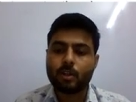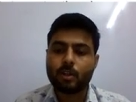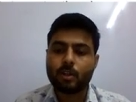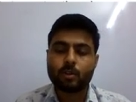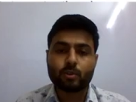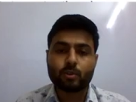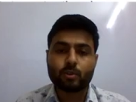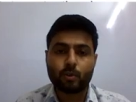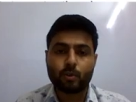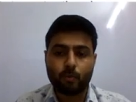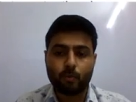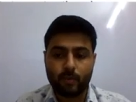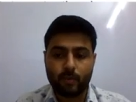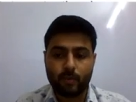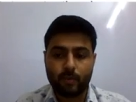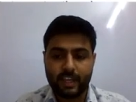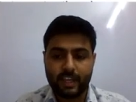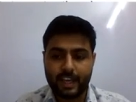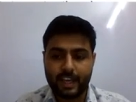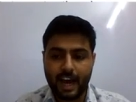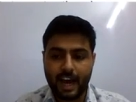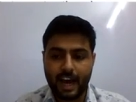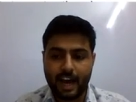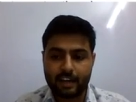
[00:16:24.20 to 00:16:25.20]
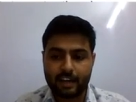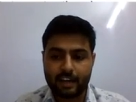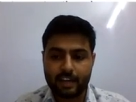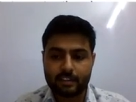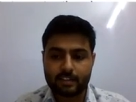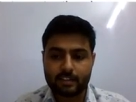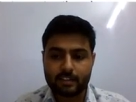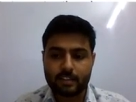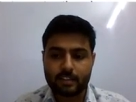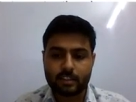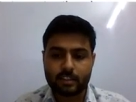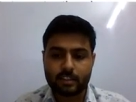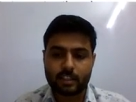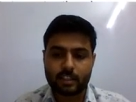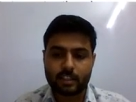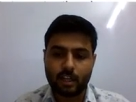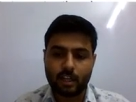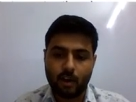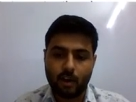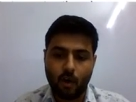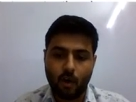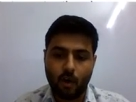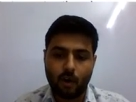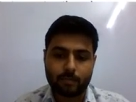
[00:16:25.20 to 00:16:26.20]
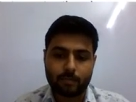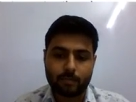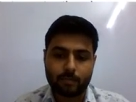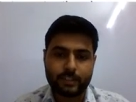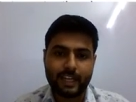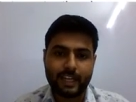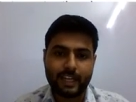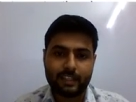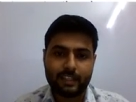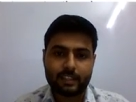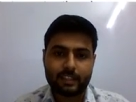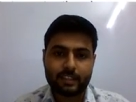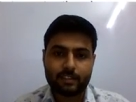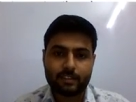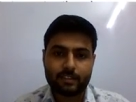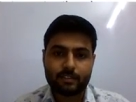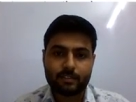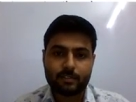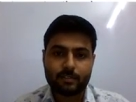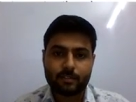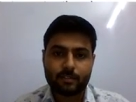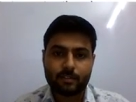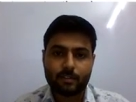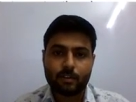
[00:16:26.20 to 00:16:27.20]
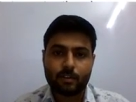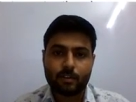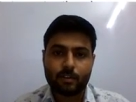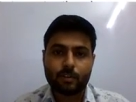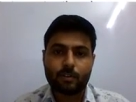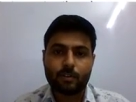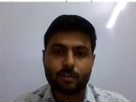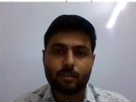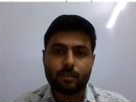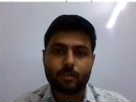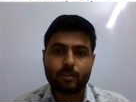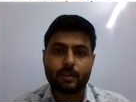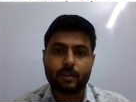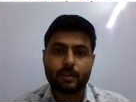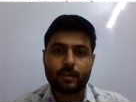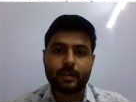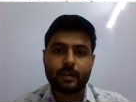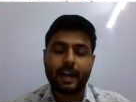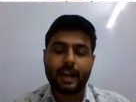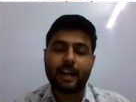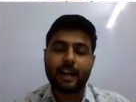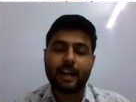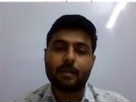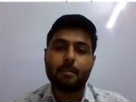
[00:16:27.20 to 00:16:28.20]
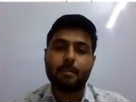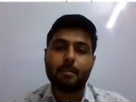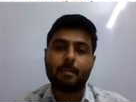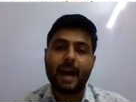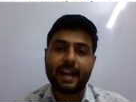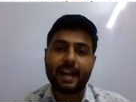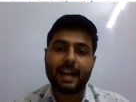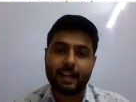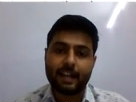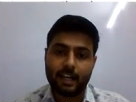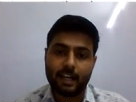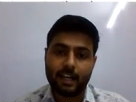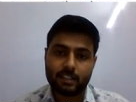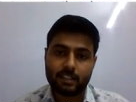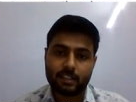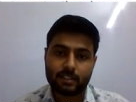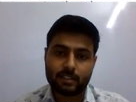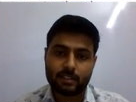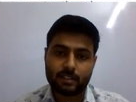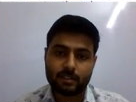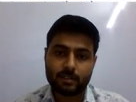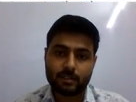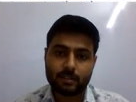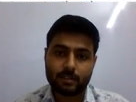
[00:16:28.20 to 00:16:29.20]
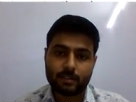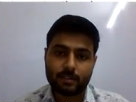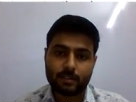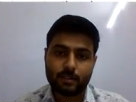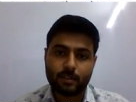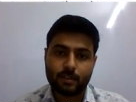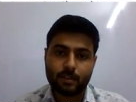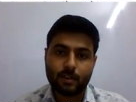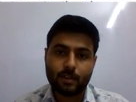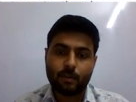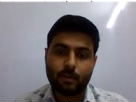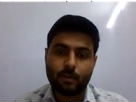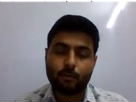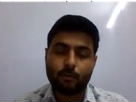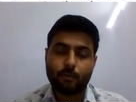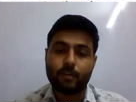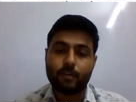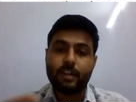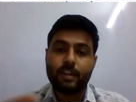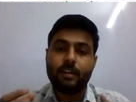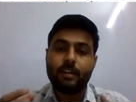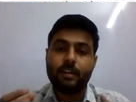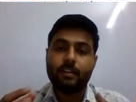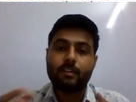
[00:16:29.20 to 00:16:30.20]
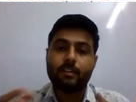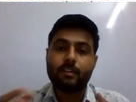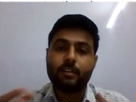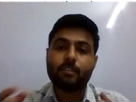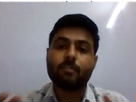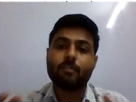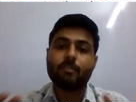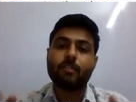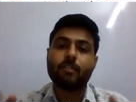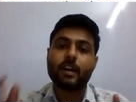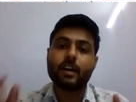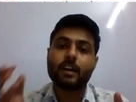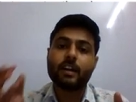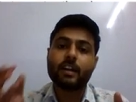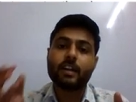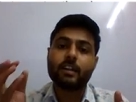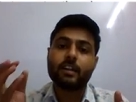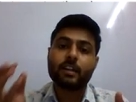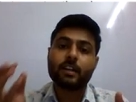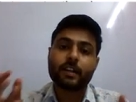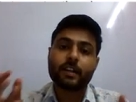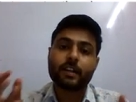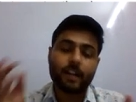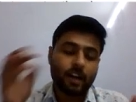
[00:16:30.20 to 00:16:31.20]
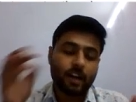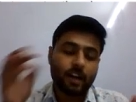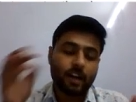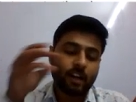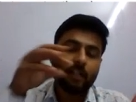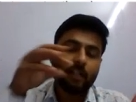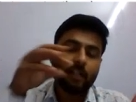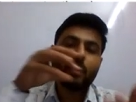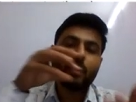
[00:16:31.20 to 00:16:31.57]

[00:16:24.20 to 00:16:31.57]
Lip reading: So we are the object, and by us, we work done